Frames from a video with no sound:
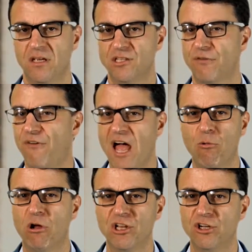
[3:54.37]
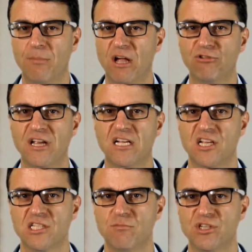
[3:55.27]
So if I want to learn about great
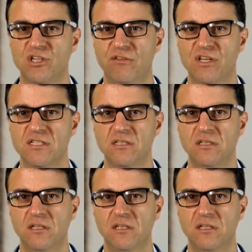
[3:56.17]
customer service,